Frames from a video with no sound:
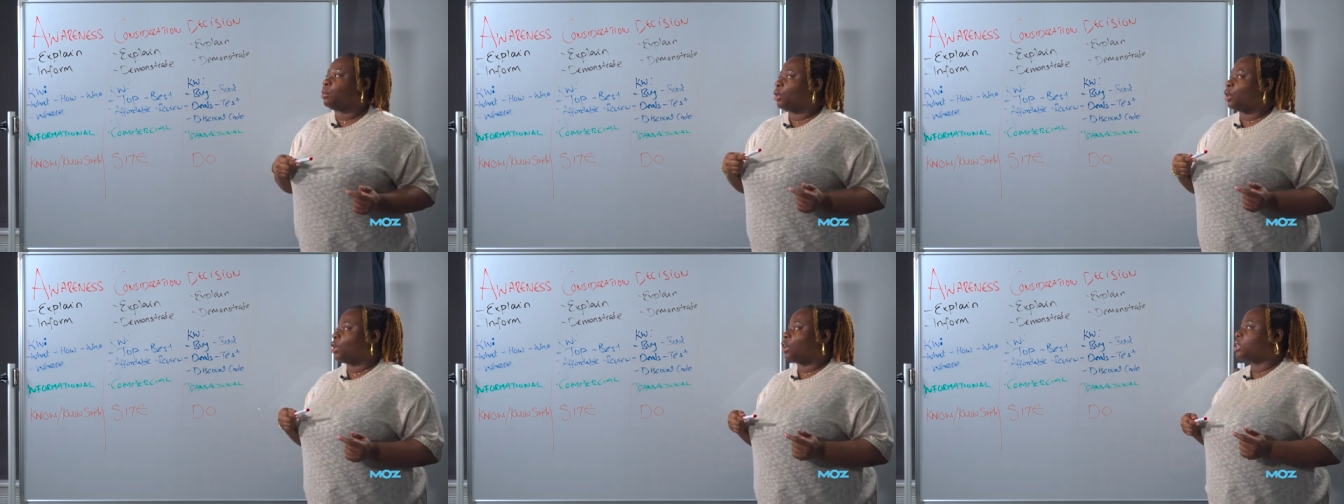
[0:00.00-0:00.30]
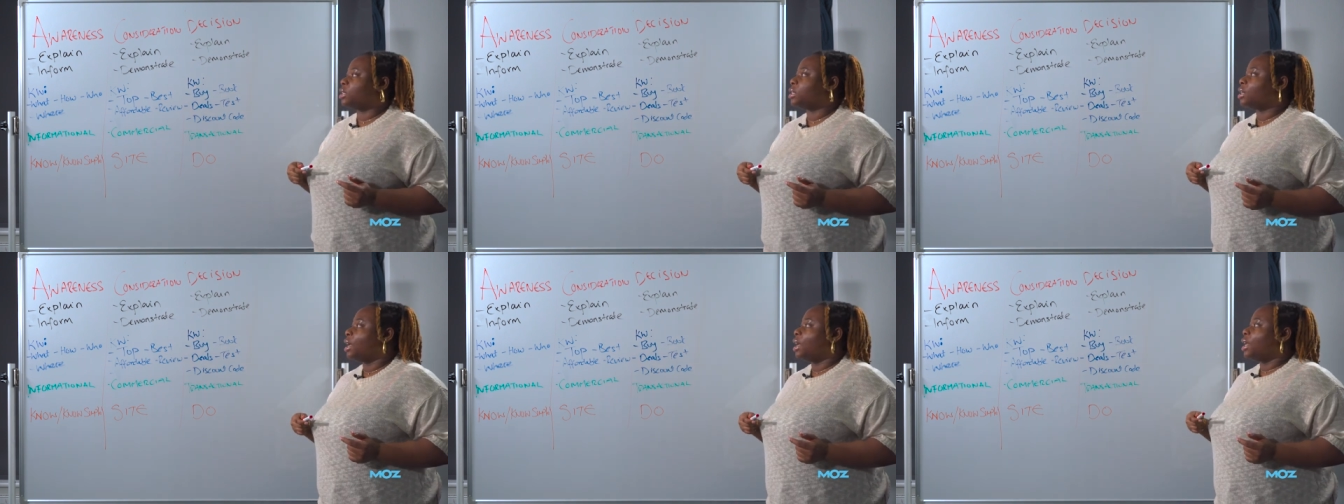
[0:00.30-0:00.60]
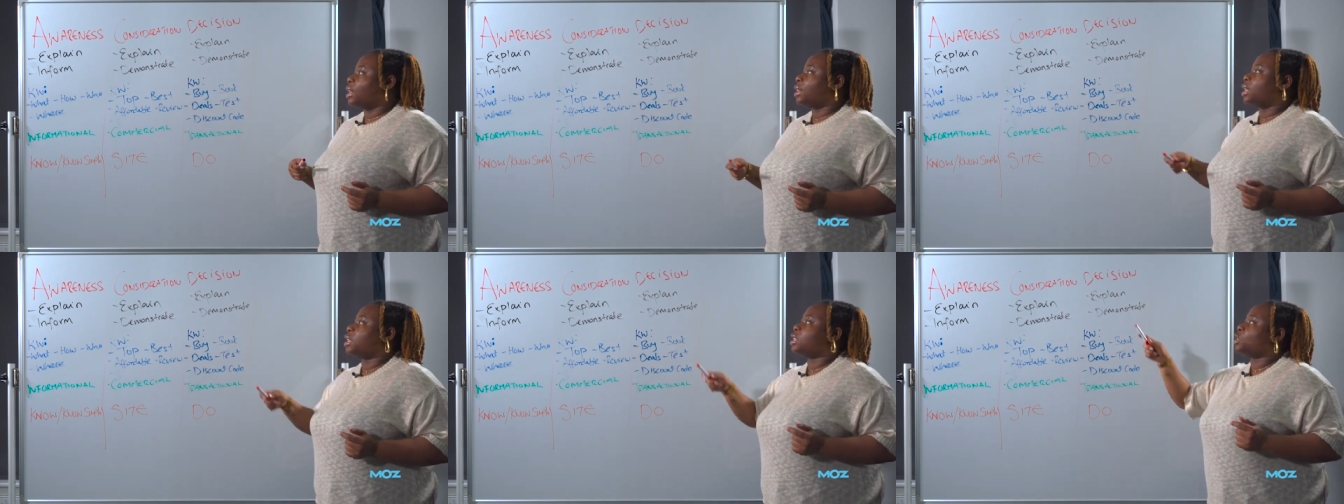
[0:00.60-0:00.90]
because
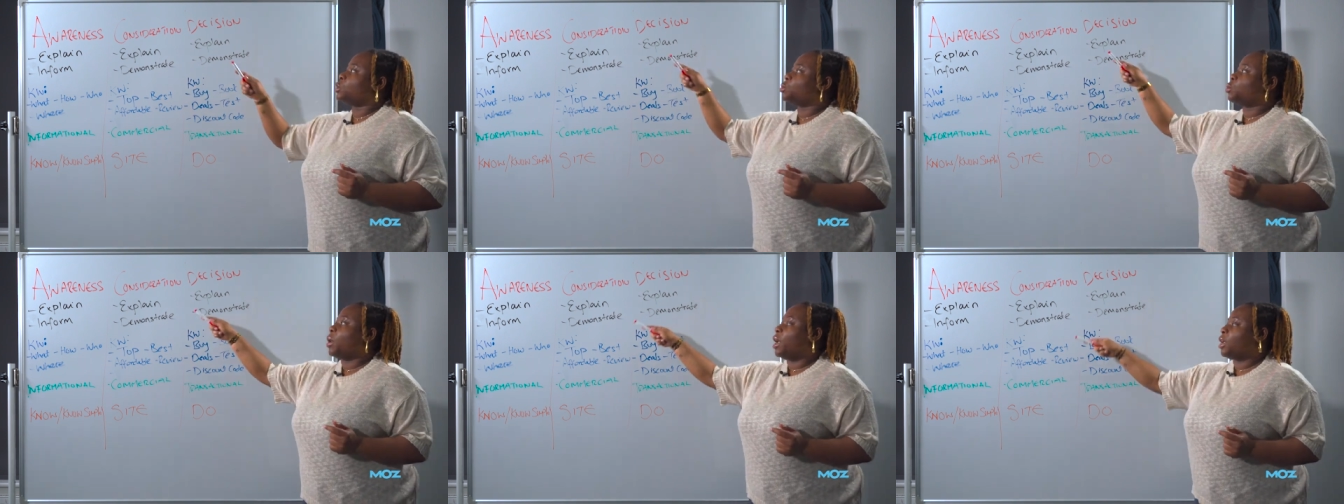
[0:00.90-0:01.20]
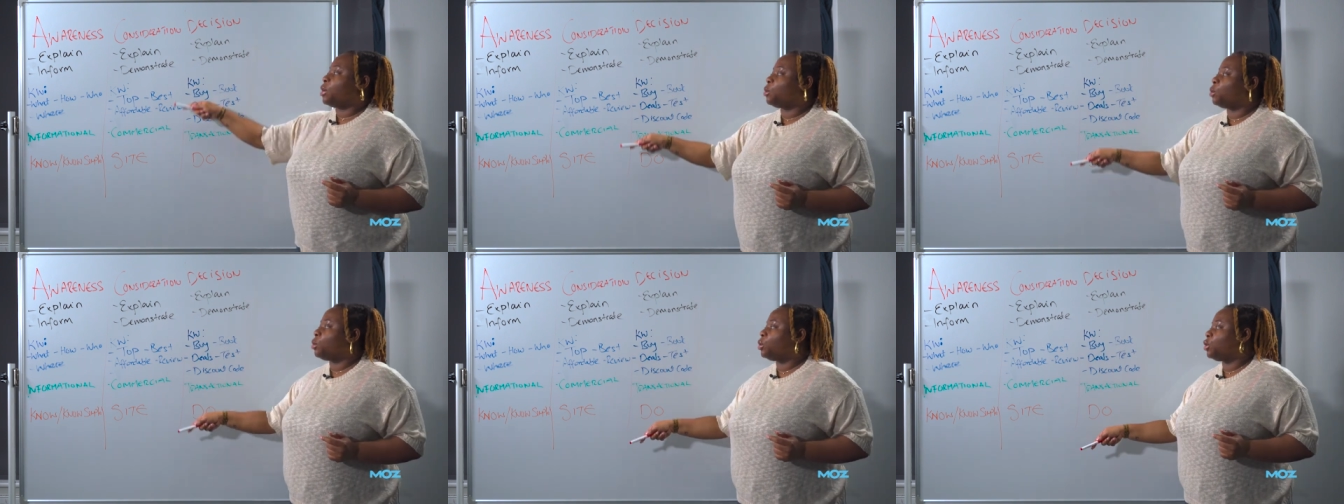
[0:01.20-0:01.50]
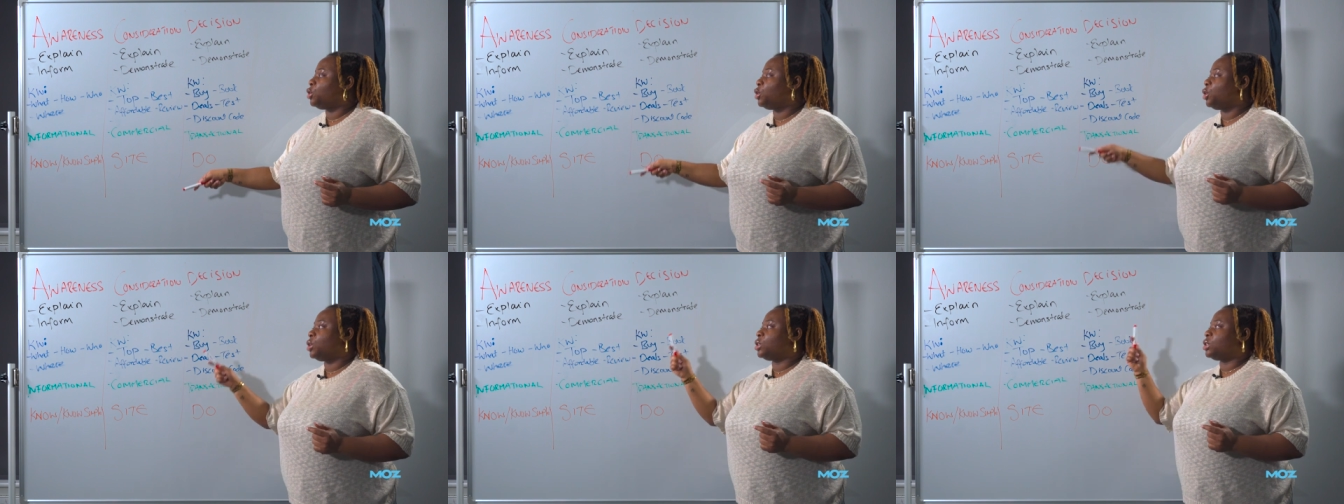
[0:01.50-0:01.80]
this is where your
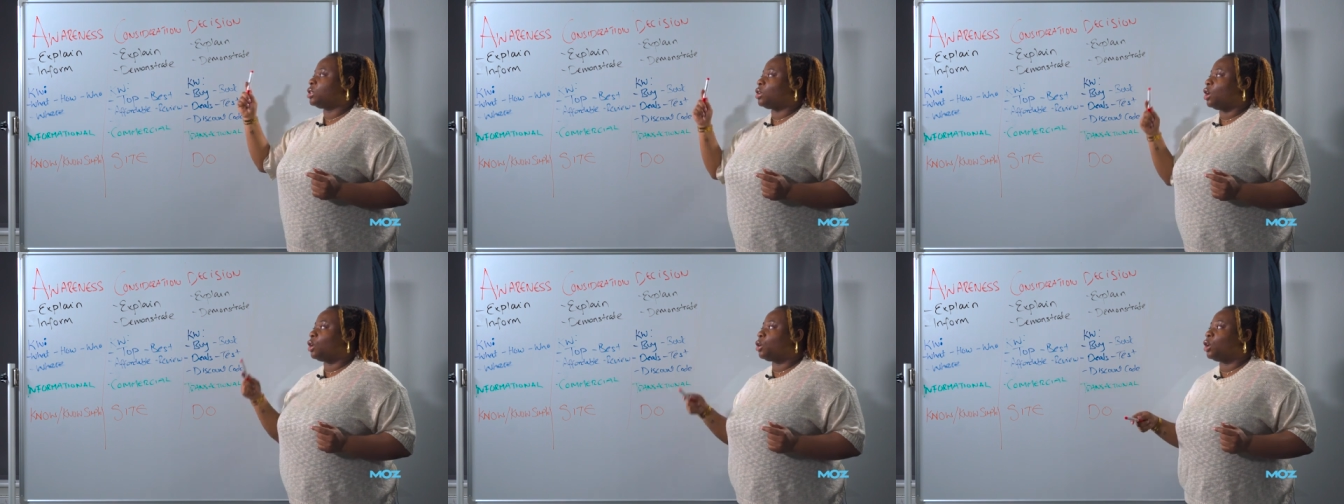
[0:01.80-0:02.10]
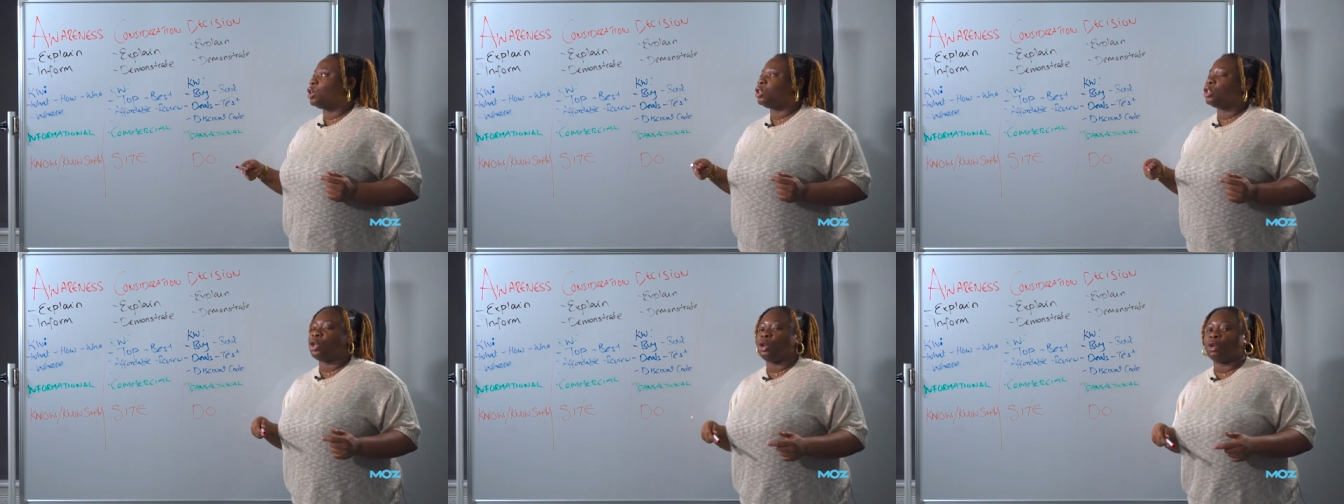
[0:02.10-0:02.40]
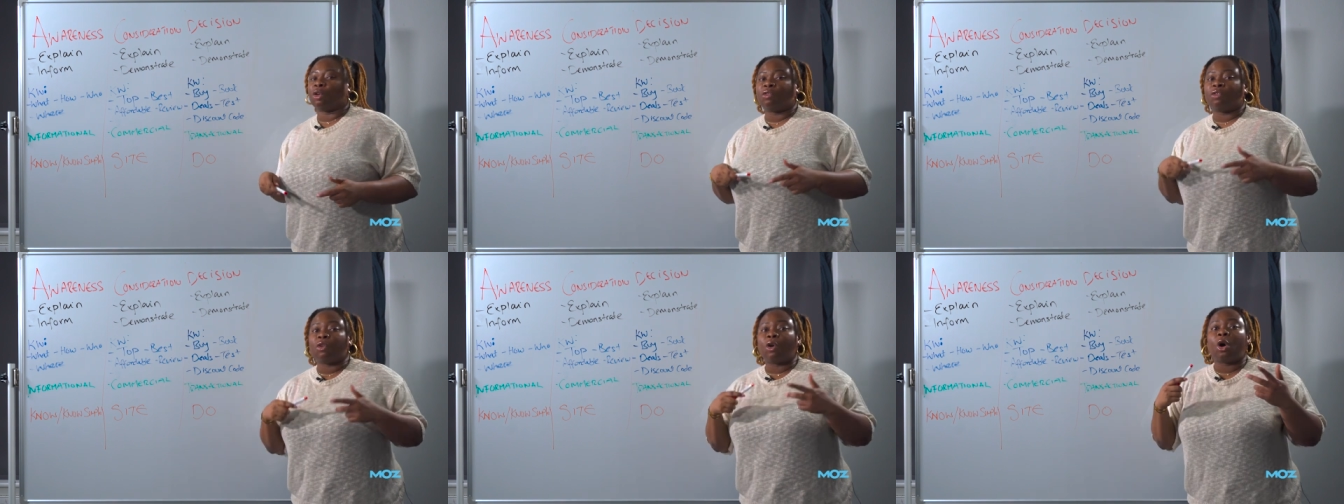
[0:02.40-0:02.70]
users are going to
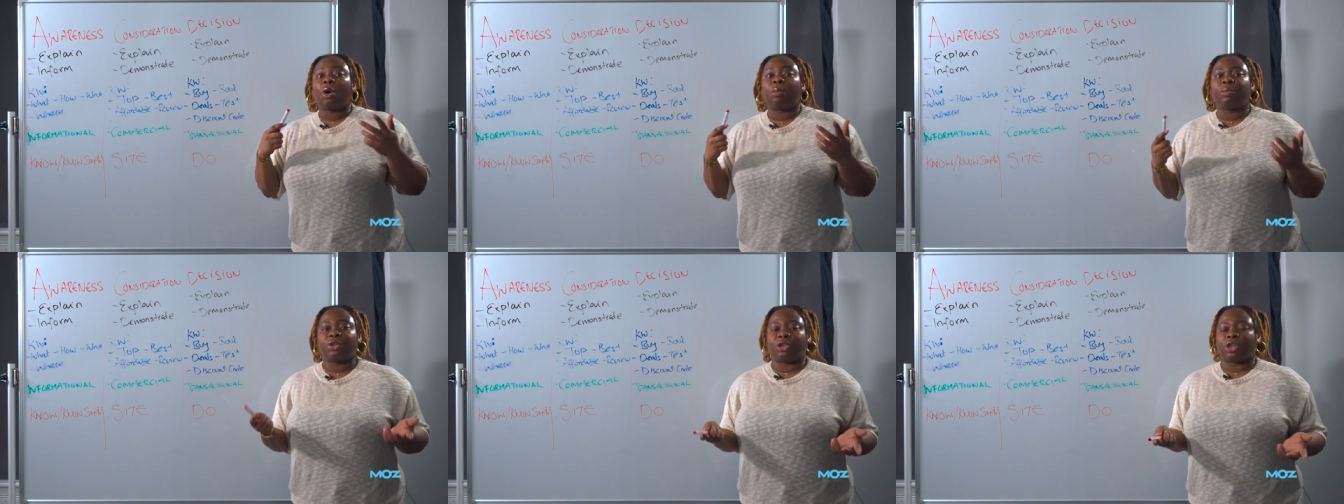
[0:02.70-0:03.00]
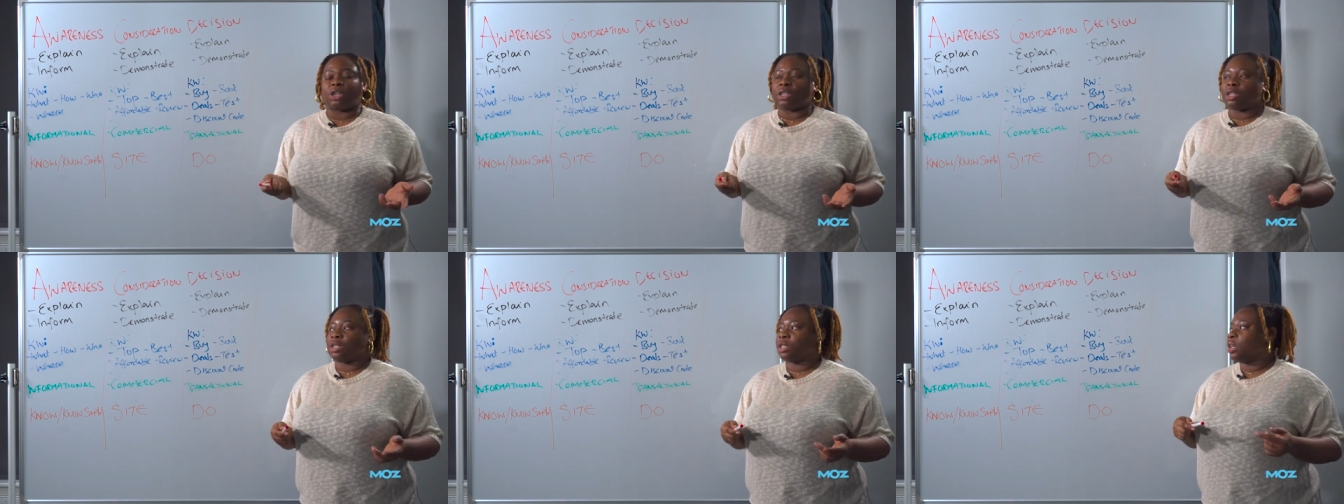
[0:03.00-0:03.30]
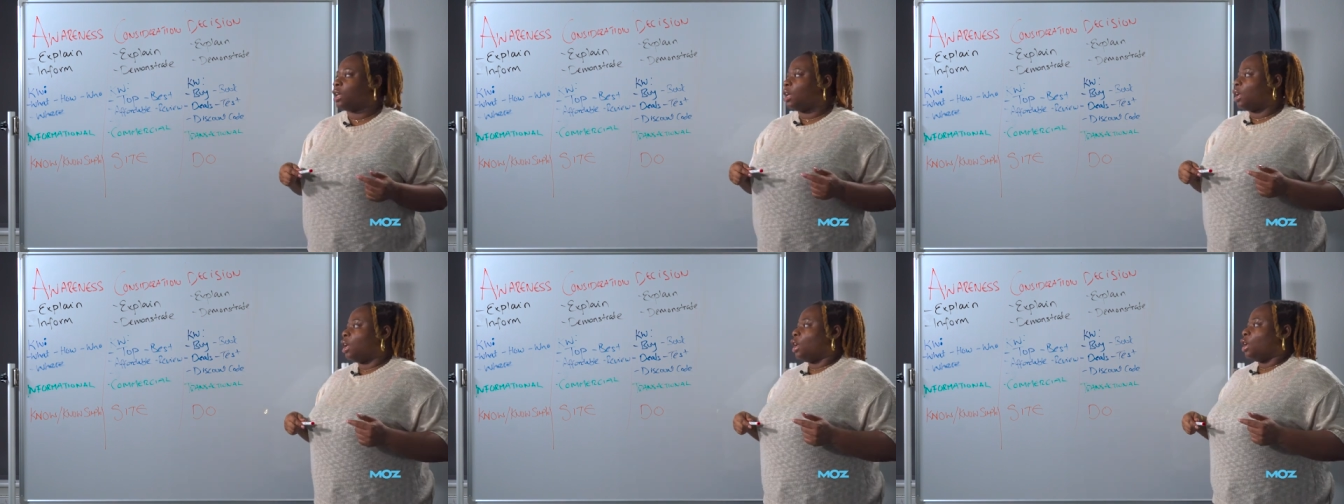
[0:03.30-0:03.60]
look for options.
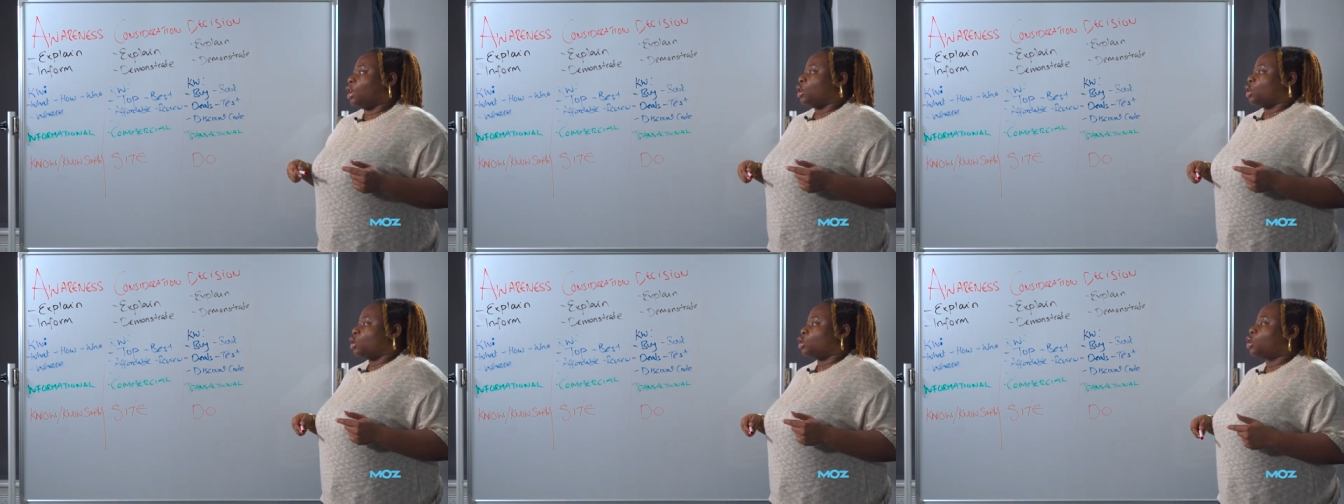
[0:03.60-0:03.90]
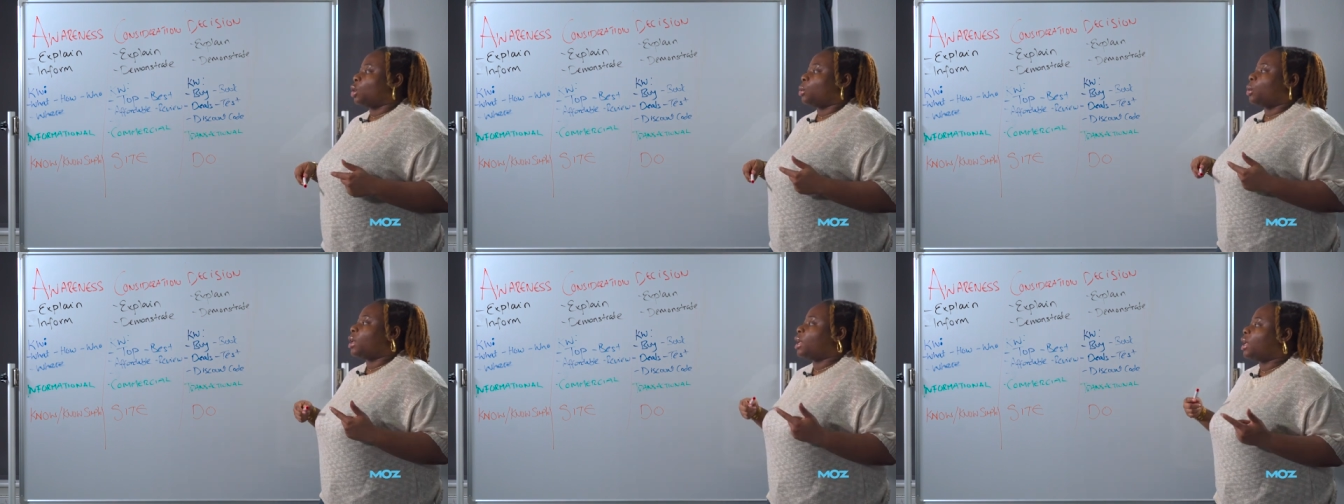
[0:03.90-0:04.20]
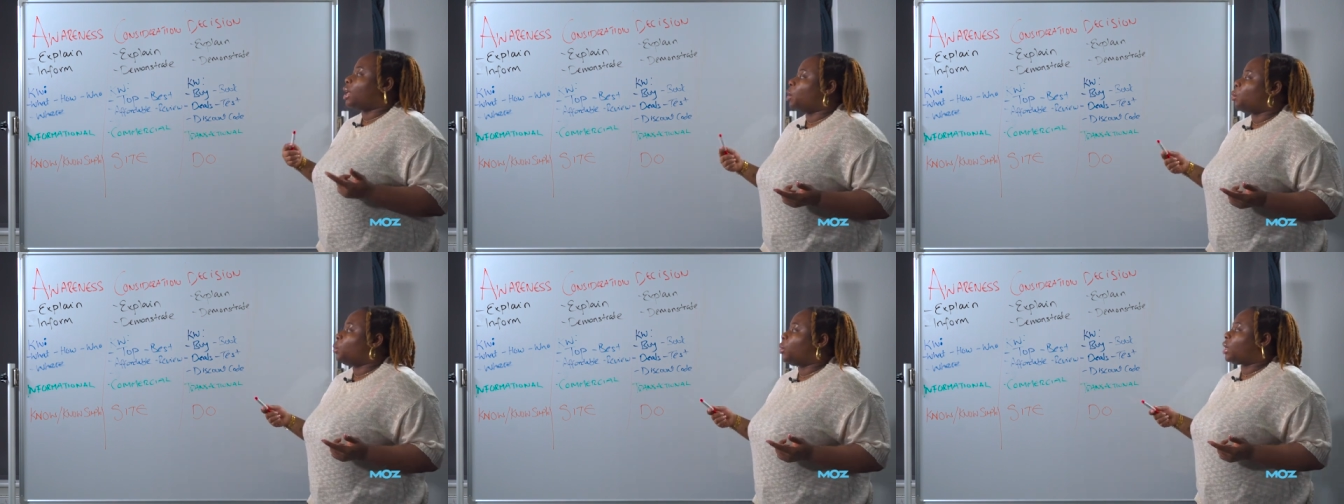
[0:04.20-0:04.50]
So
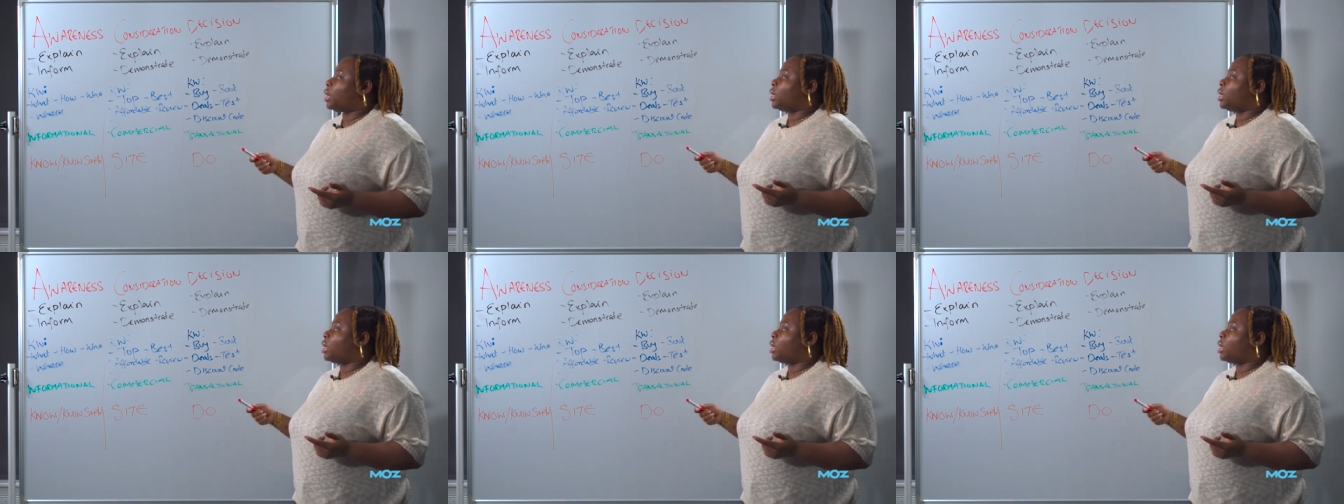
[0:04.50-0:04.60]
here we